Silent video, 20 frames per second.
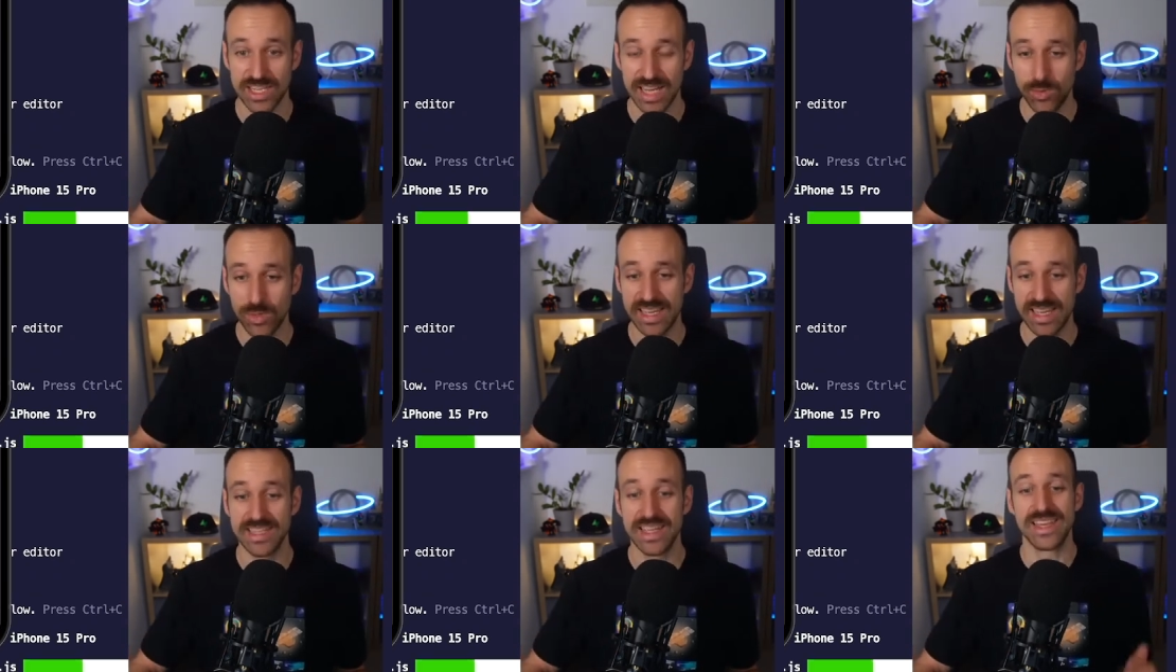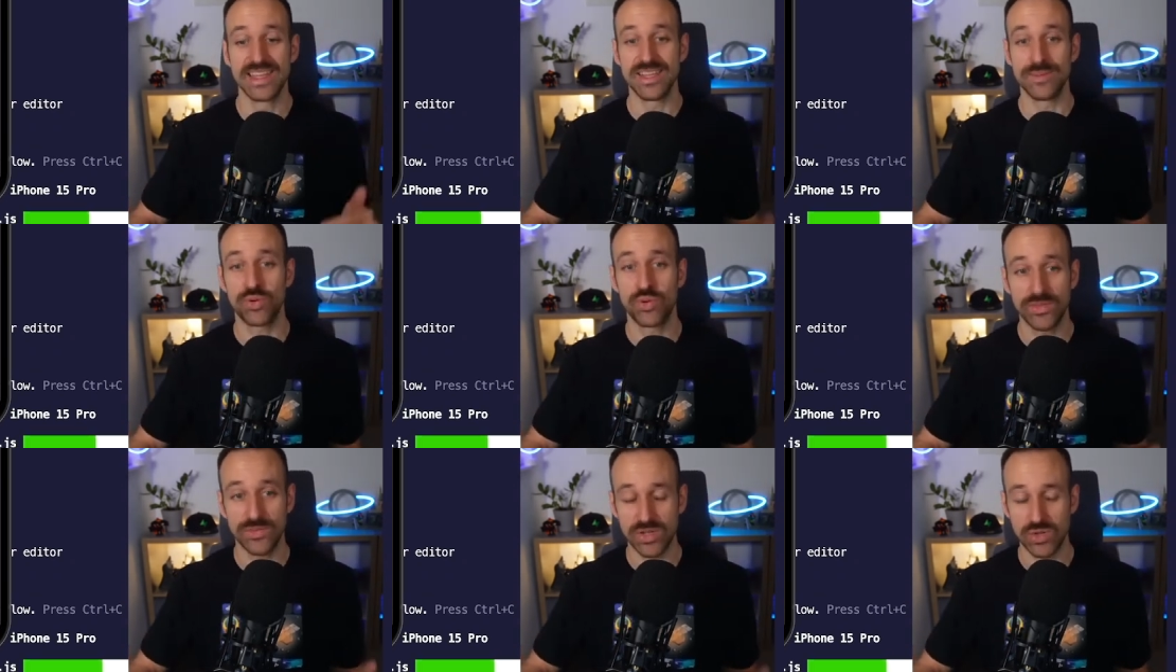I will get the
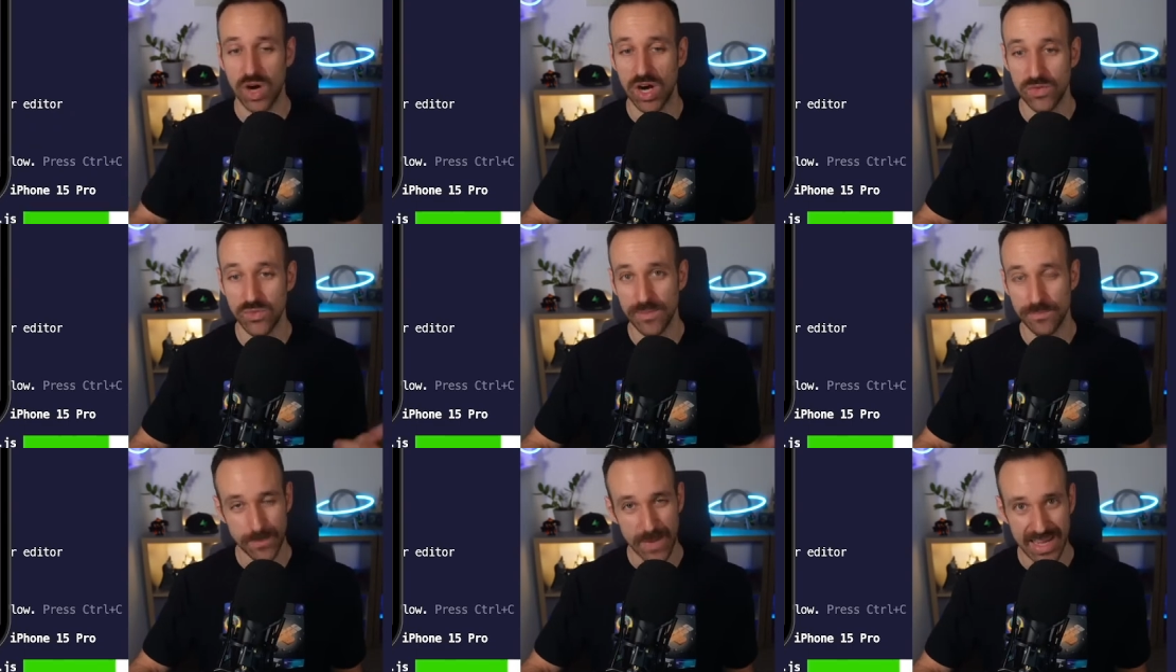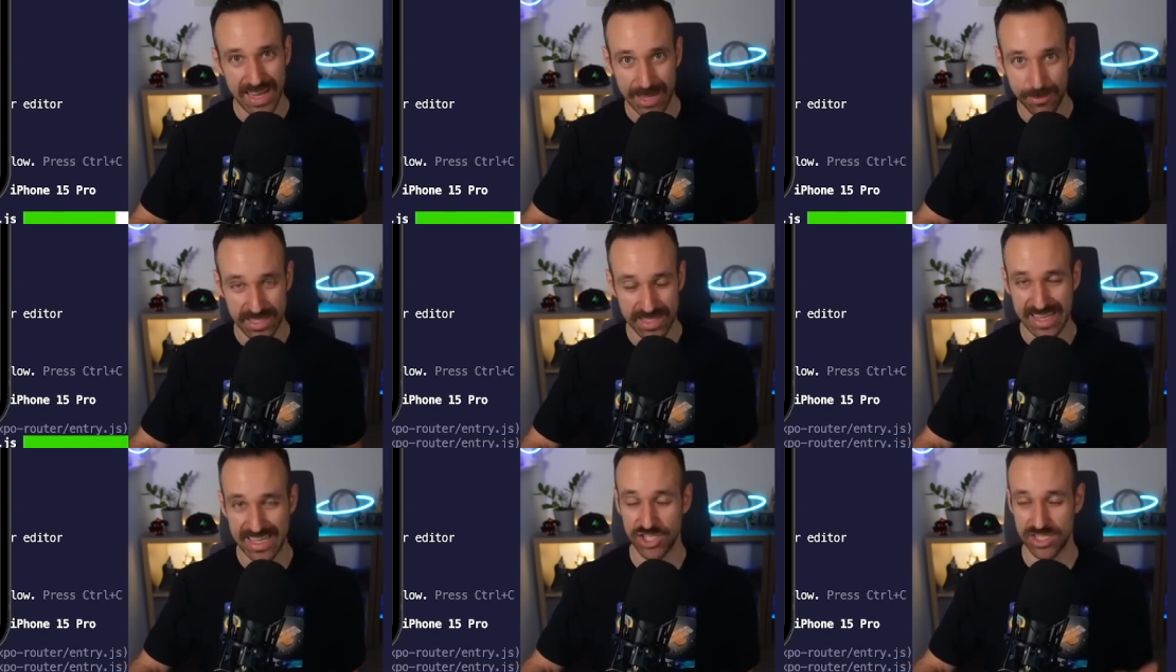preview of my
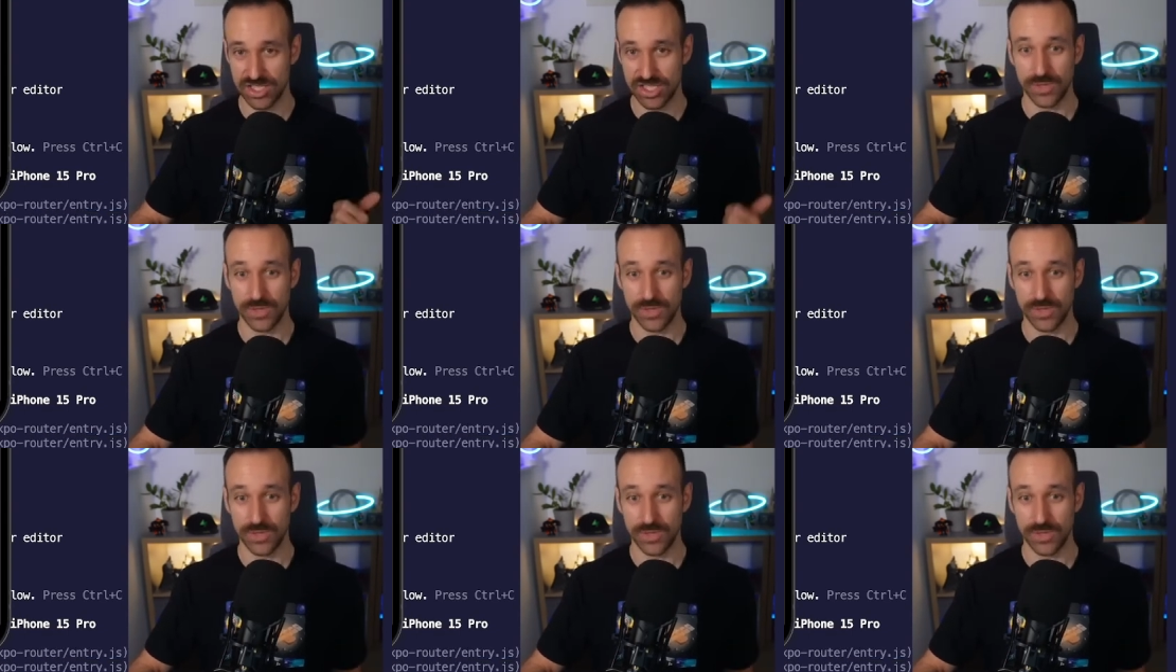application.